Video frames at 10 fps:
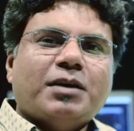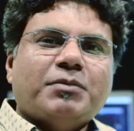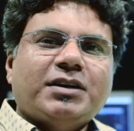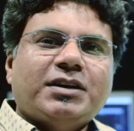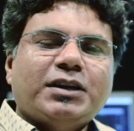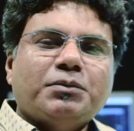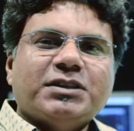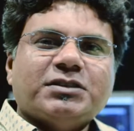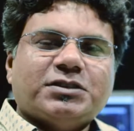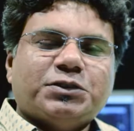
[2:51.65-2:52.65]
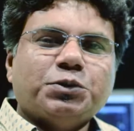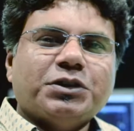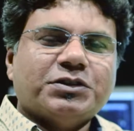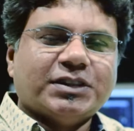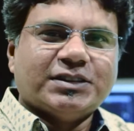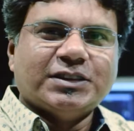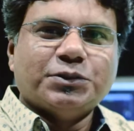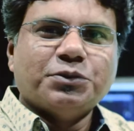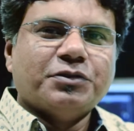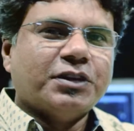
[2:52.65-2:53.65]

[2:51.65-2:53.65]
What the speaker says: I'm at DME's Studio 62,